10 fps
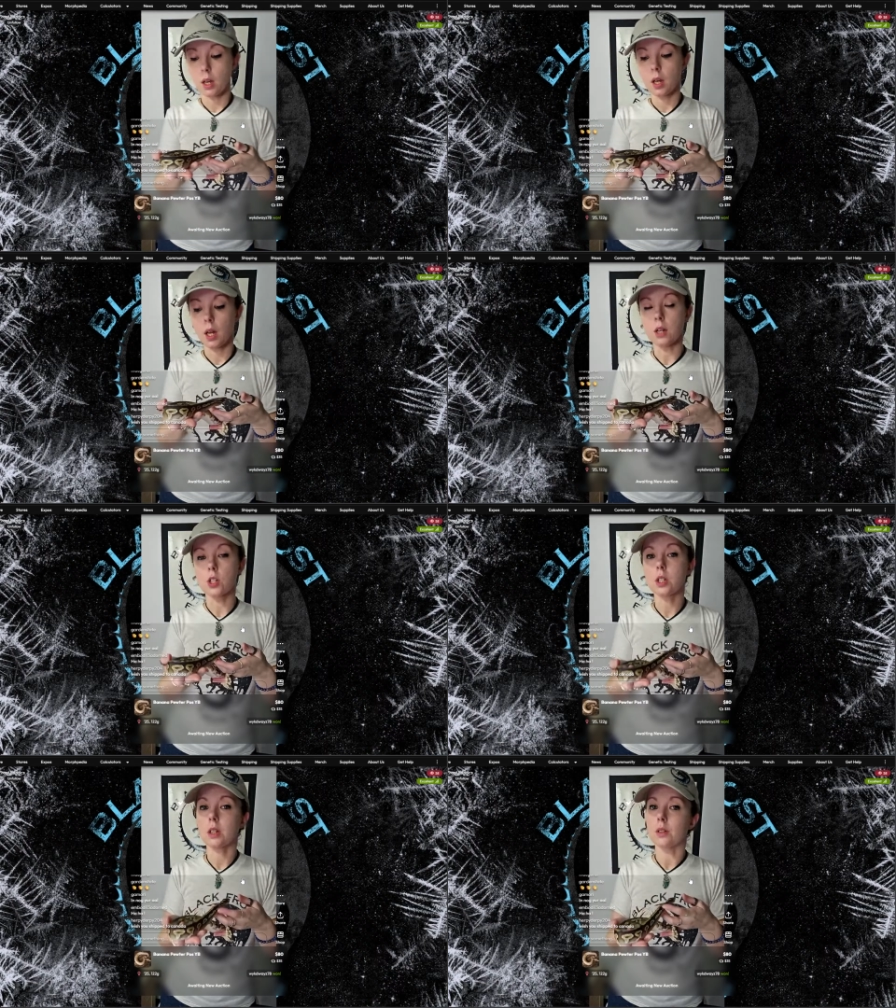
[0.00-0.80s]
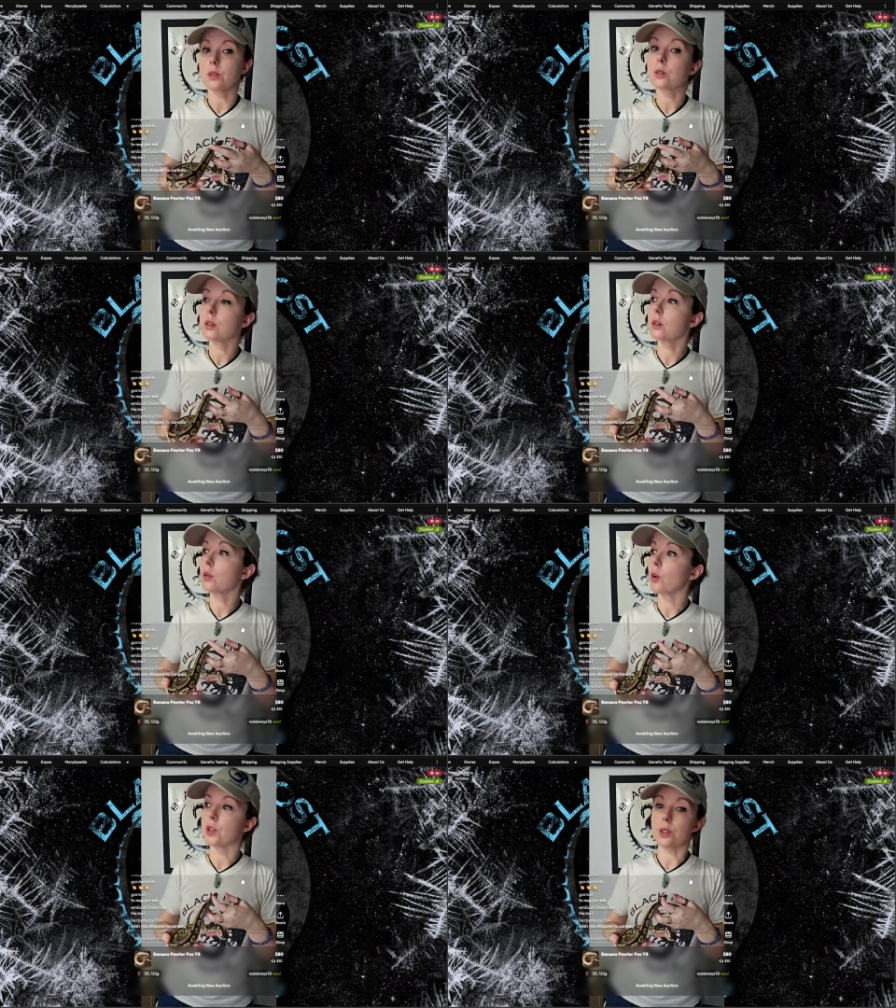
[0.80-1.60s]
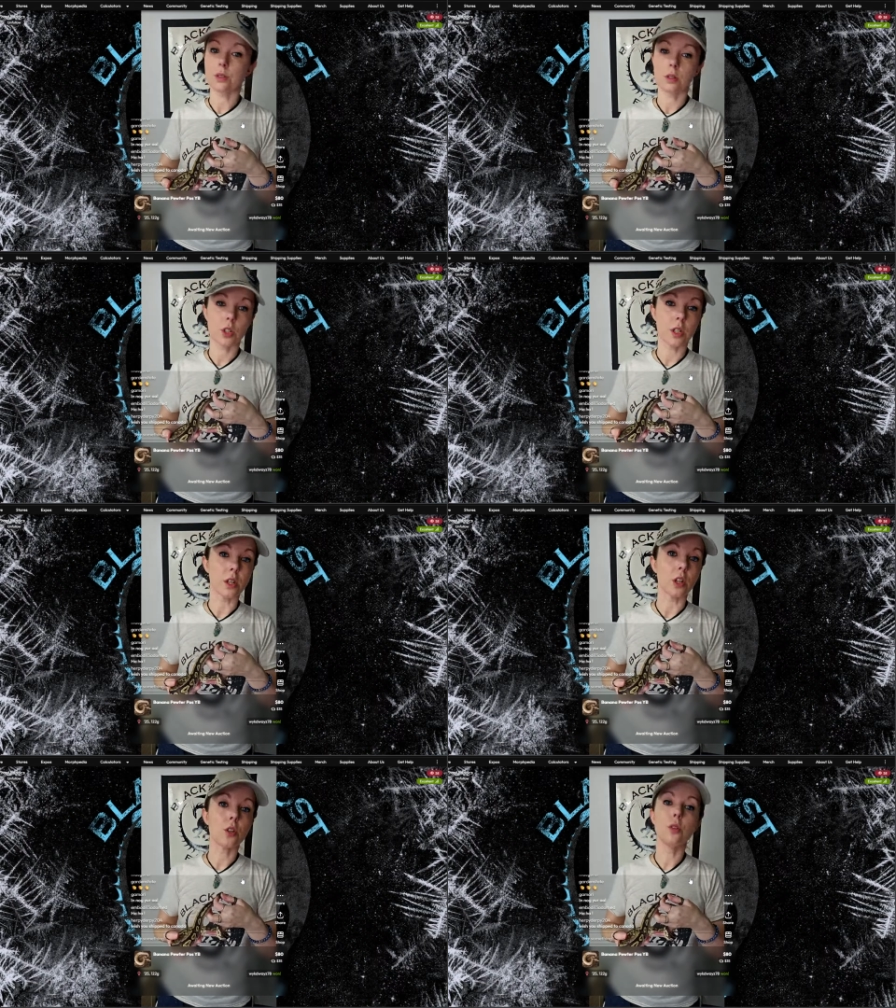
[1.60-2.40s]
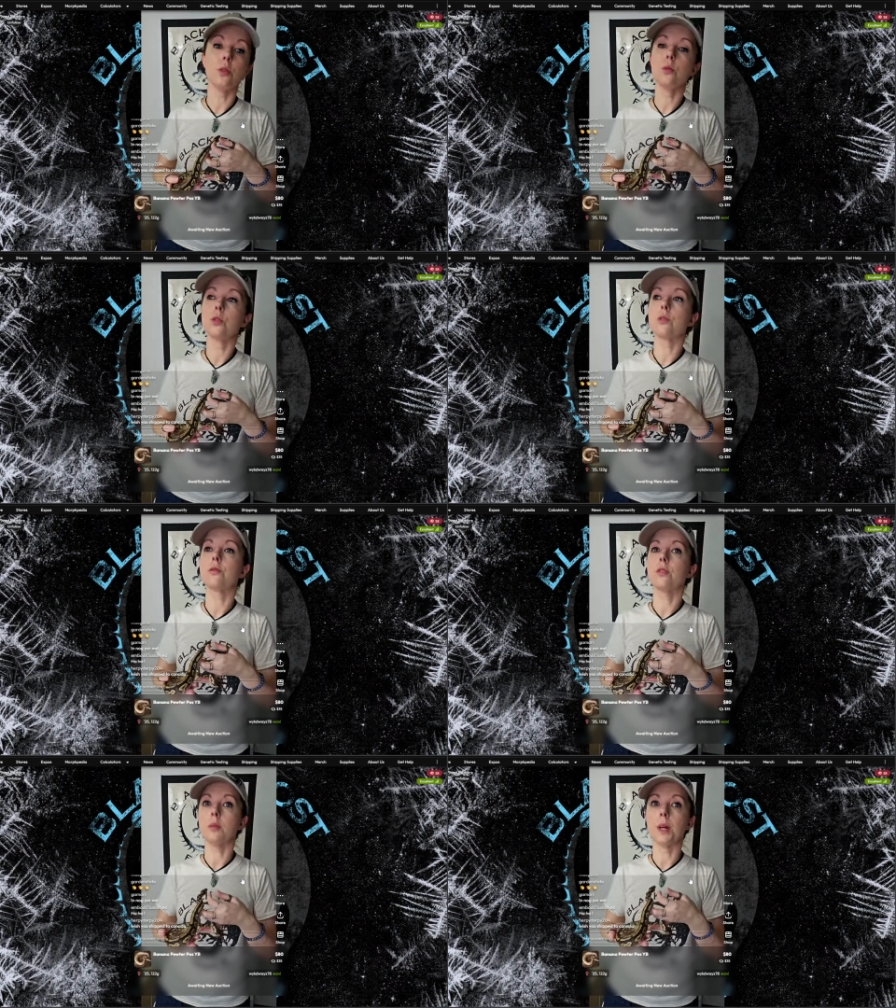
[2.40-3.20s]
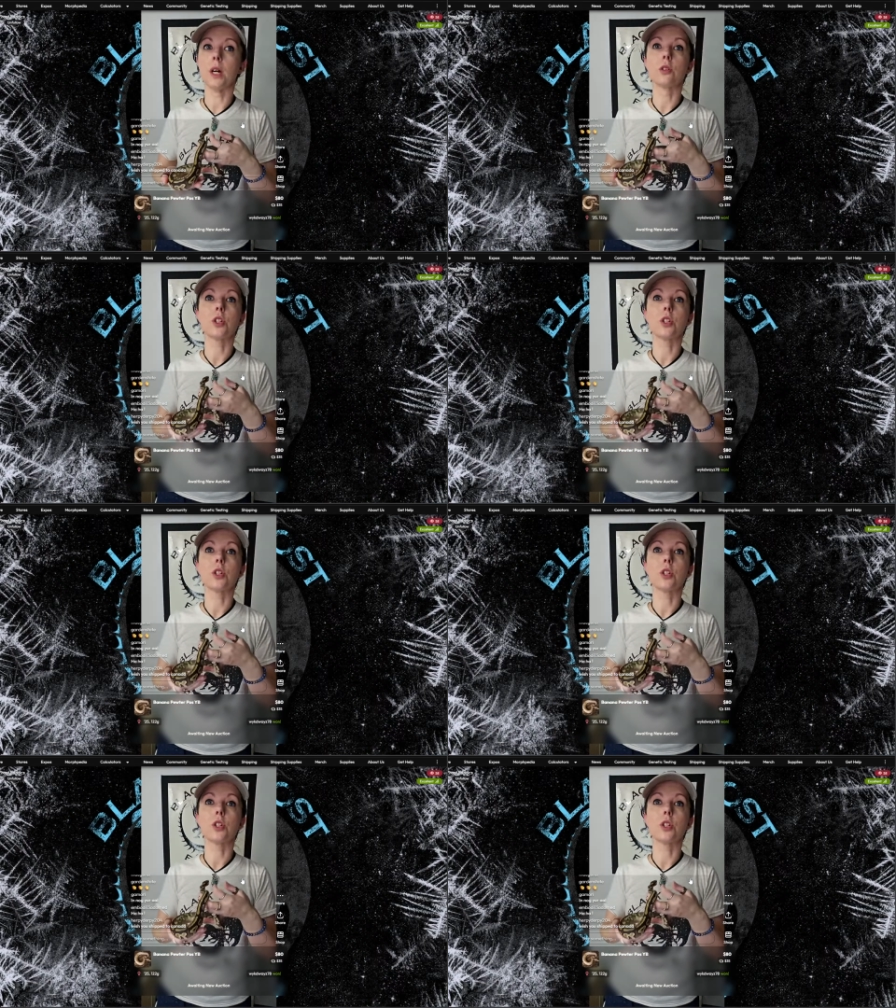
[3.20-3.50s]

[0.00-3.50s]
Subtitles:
And she is gorgeous. She is a huge female.